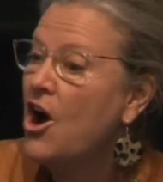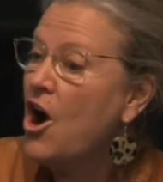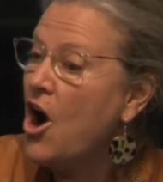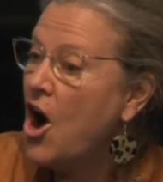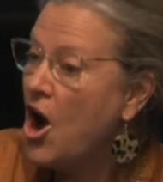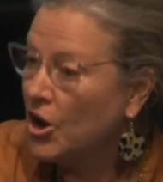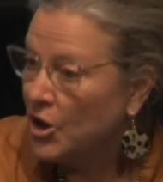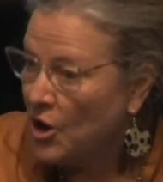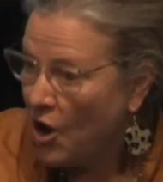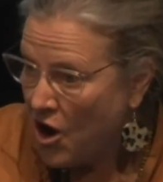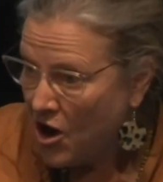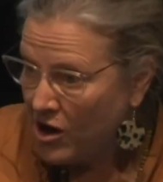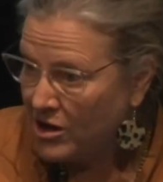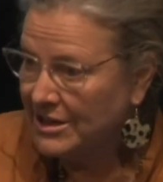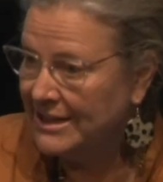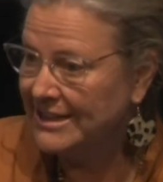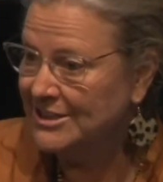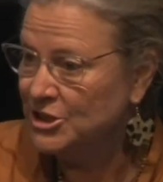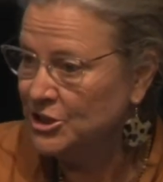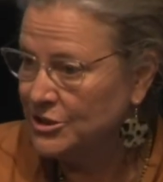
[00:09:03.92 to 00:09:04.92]
on
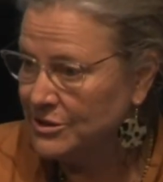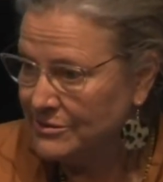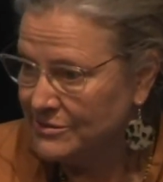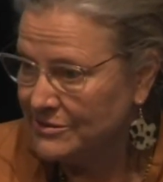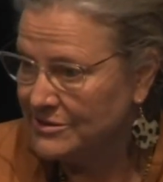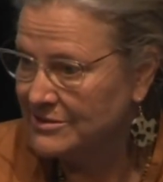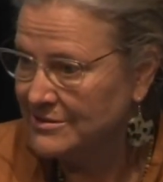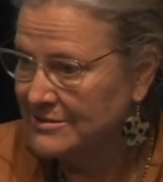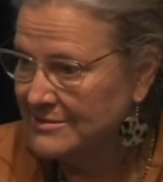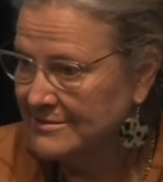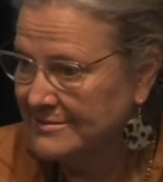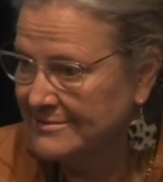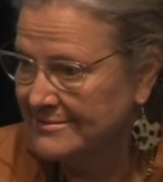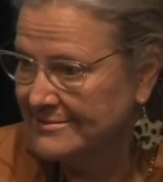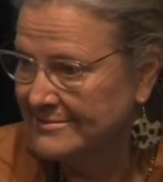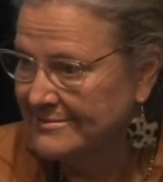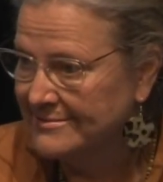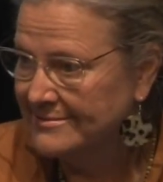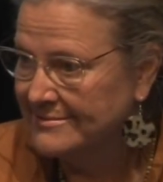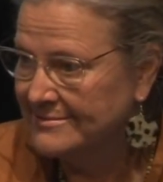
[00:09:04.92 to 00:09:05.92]
hard issues,
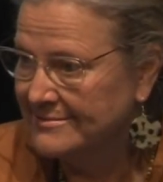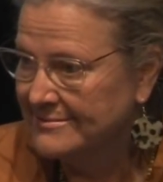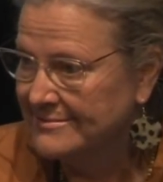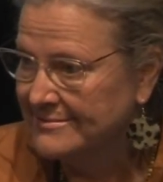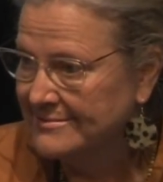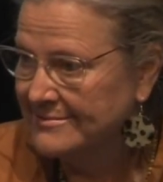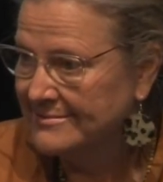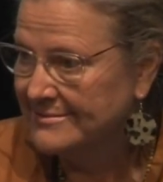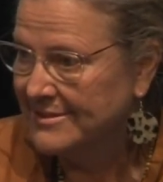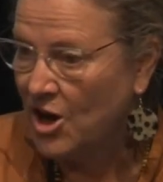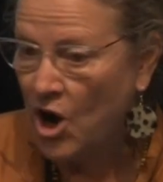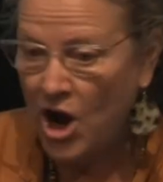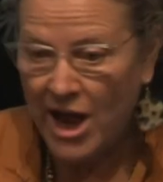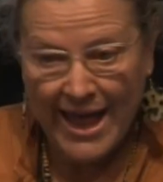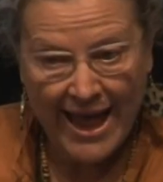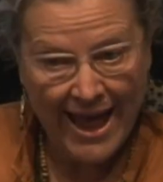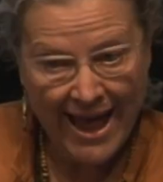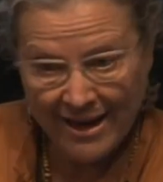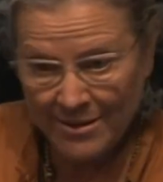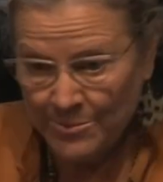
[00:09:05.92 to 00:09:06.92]

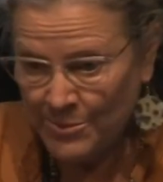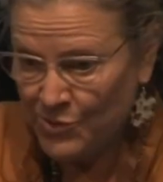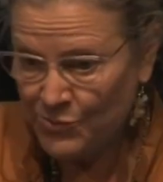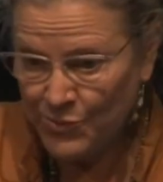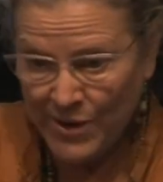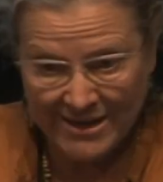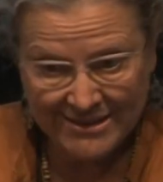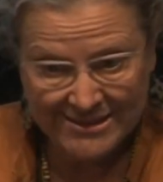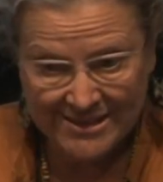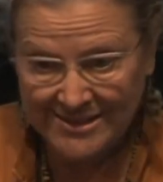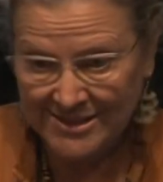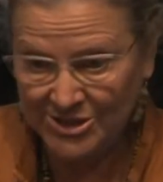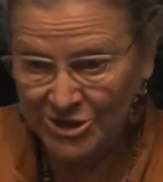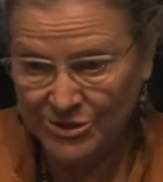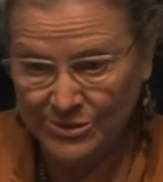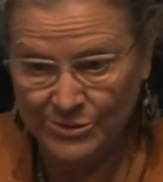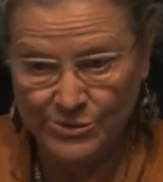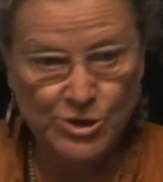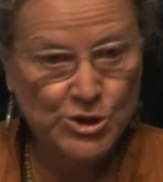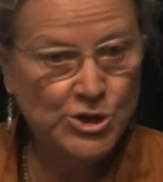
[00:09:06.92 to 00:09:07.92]
animal rights
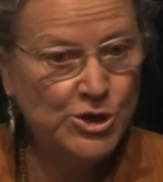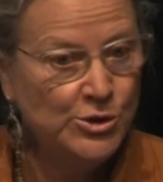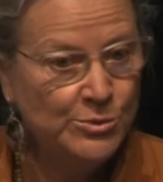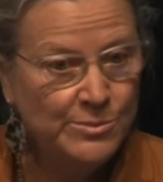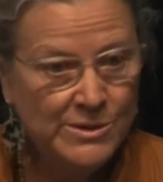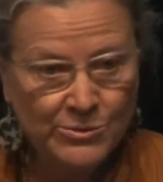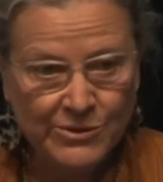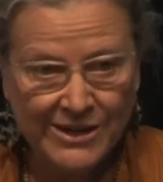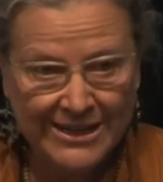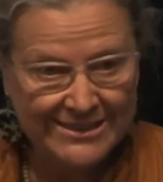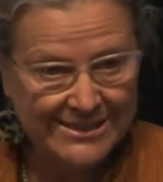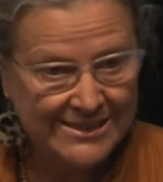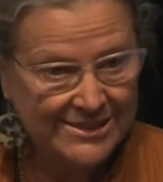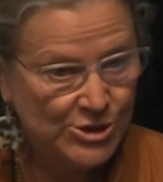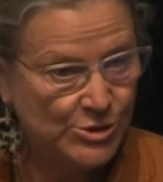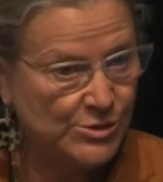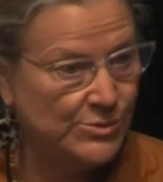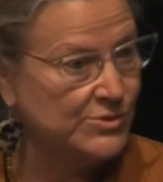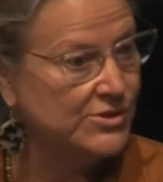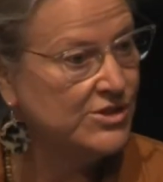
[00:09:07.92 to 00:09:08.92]
issues, human rights
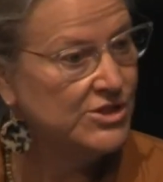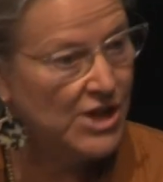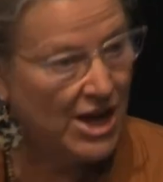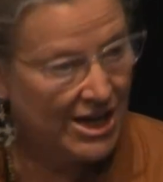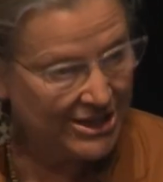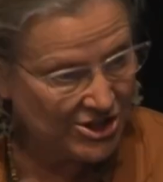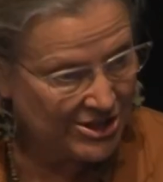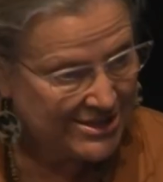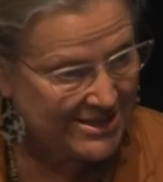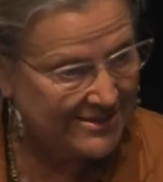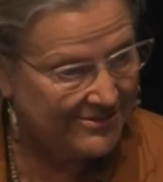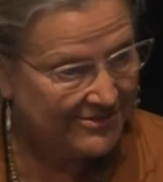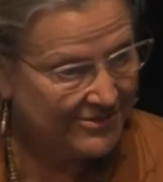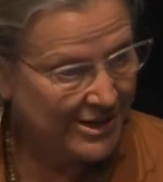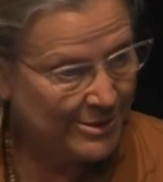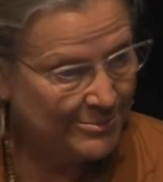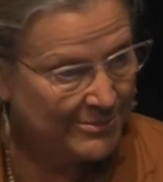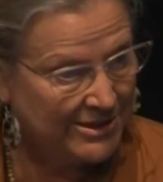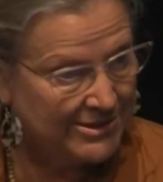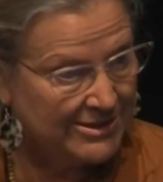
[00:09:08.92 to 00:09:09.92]
issues, not just
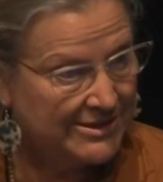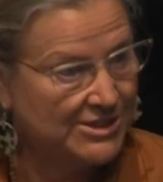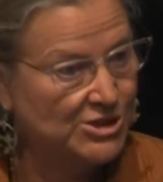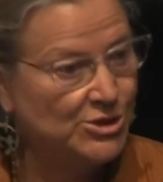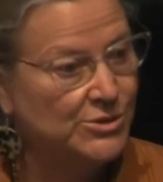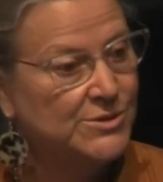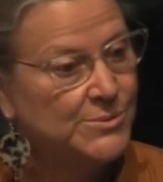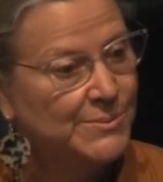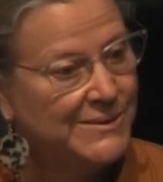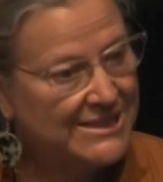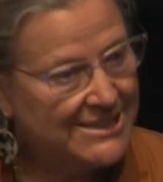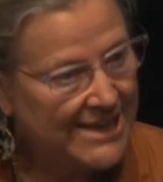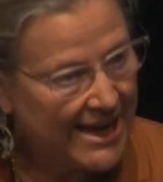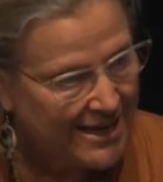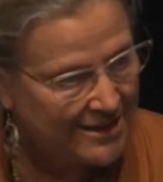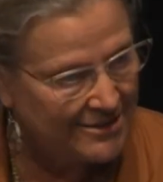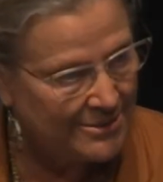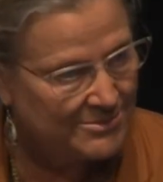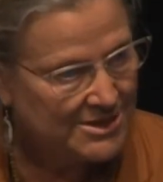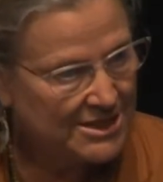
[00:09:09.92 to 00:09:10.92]
environmental issues. We
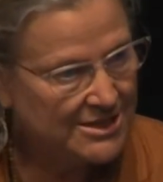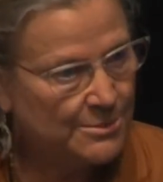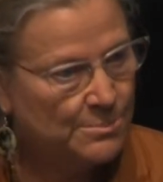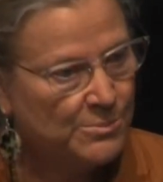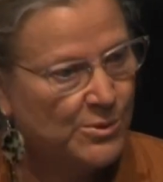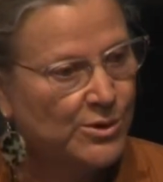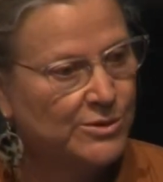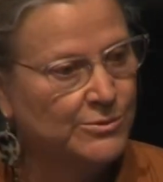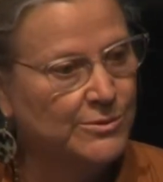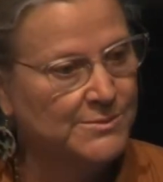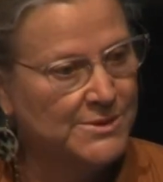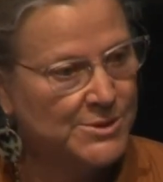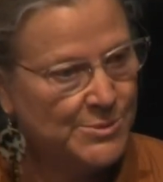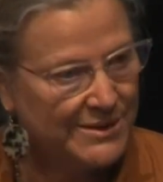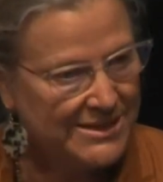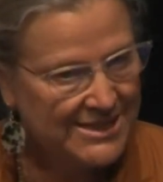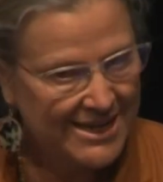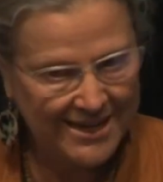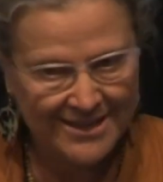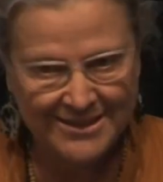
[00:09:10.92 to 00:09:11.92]
take them to the boardrooms, we
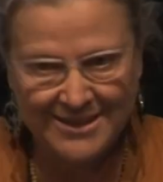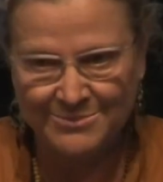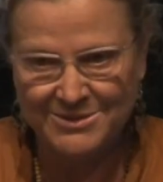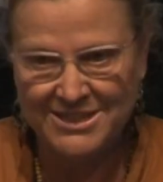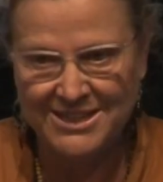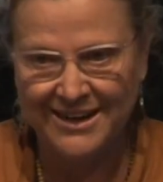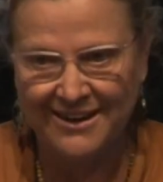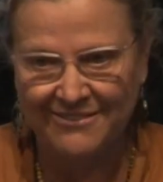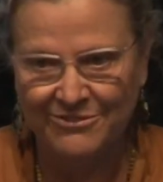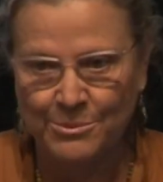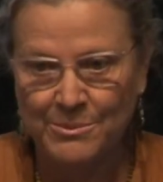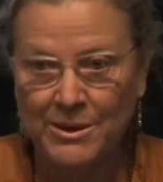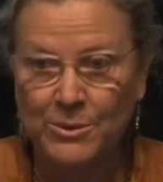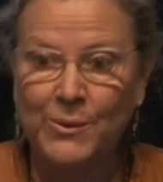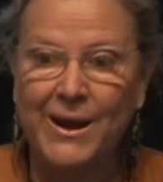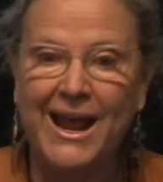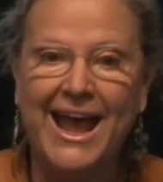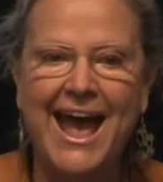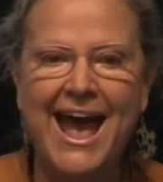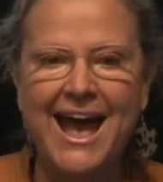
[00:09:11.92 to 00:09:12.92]
take them to government,
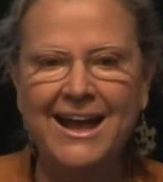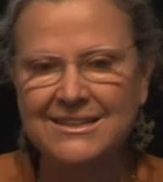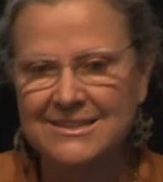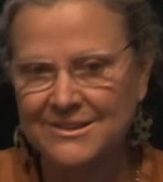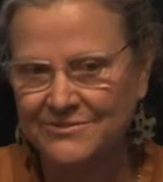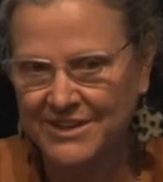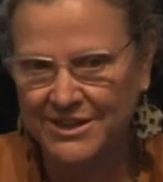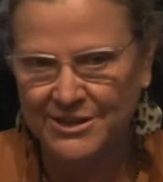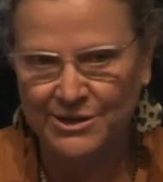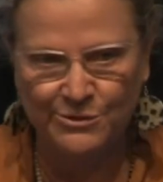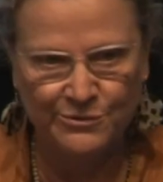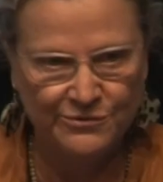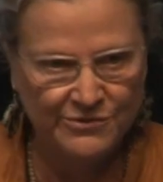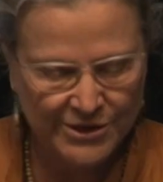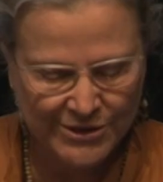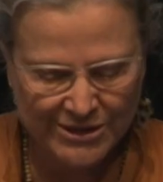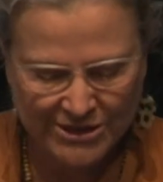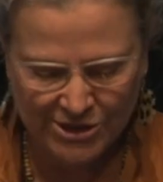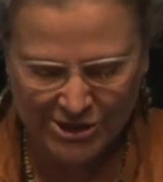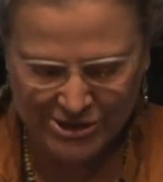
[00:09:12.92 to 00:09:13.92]
we activate our
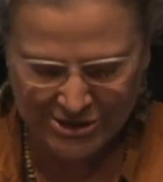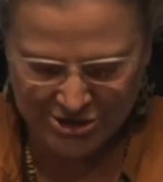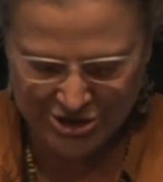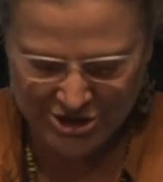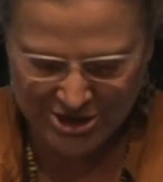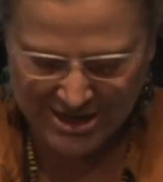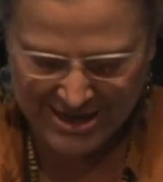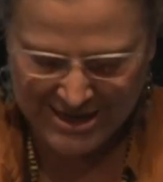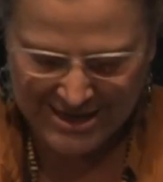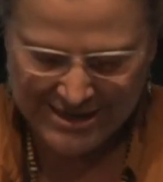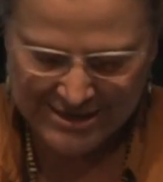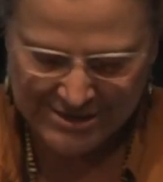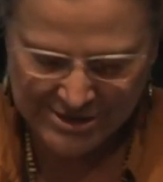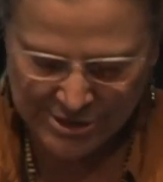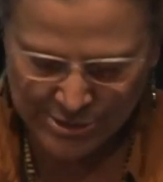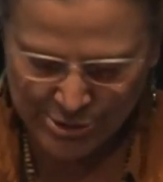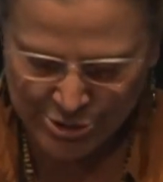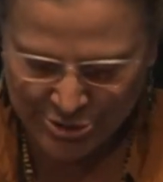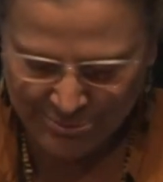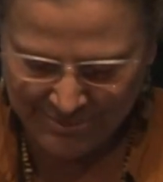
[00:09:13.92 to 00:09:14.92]
very large
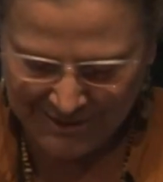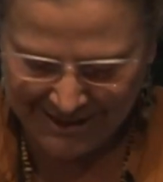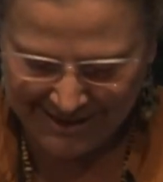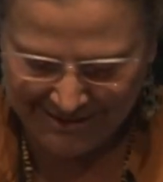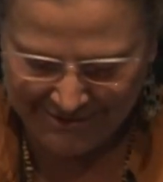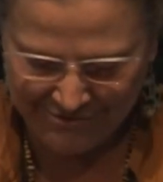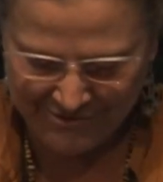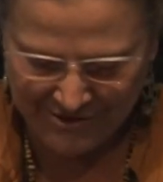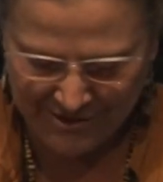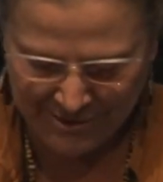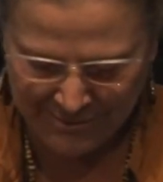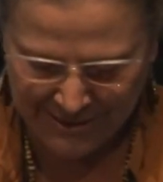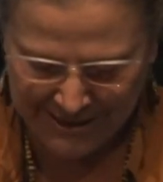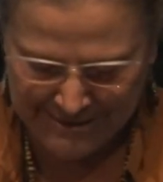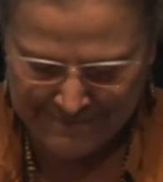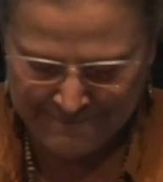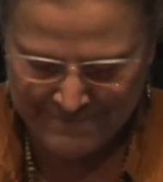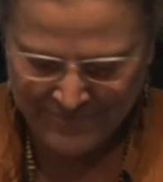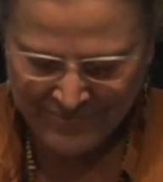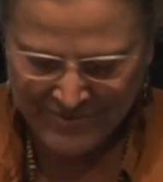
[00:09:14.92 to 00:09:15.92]
social media
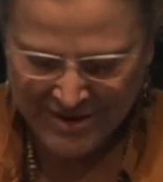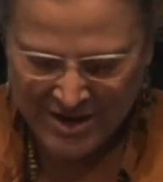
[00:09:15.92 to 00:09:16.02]
following.